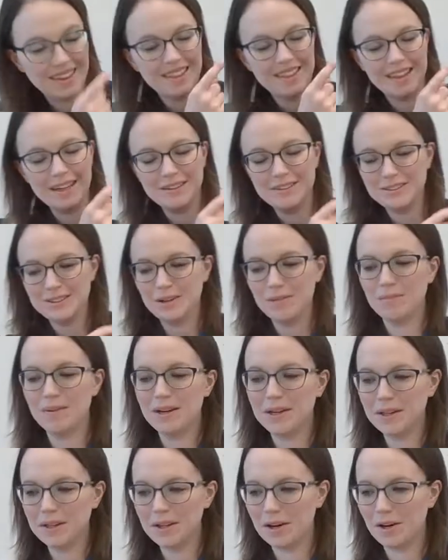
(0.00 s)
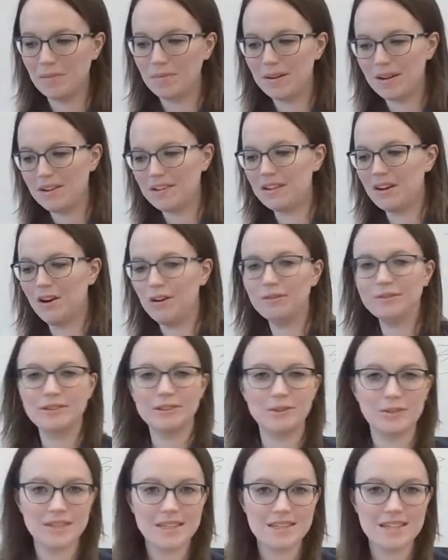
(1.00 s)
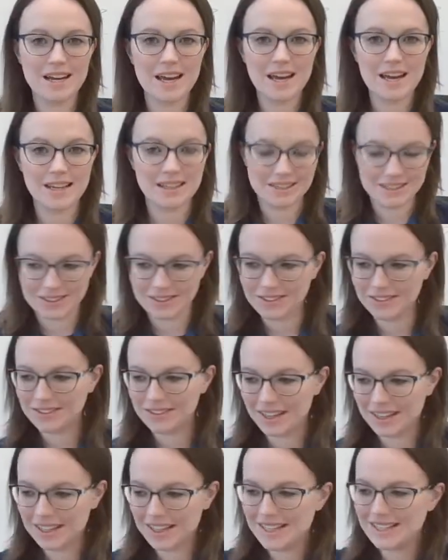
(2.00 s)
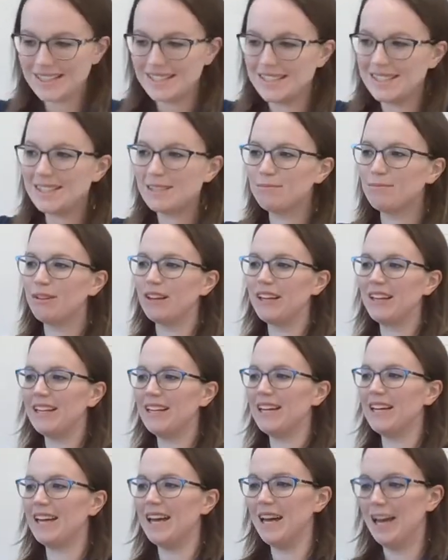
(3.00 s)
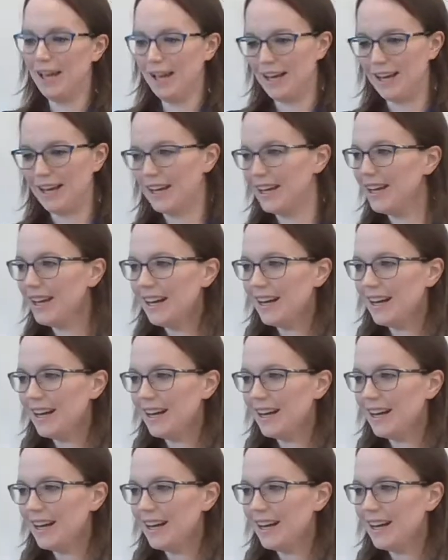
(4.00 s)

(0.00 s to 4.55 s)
that was our bell, and our bell also is an A, so I guess it just played A.